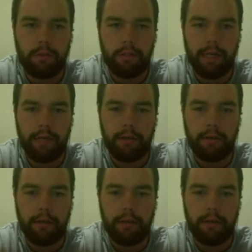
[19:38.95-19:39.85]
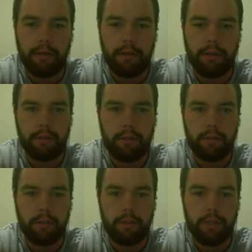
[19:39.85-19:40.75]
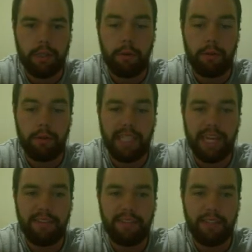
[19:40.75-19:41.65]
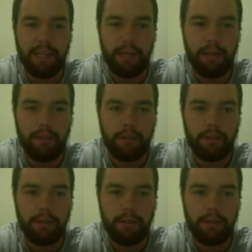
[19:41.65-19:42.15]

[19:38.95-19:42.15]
Yeah, alright, good. That would have been sad if it didn't KO.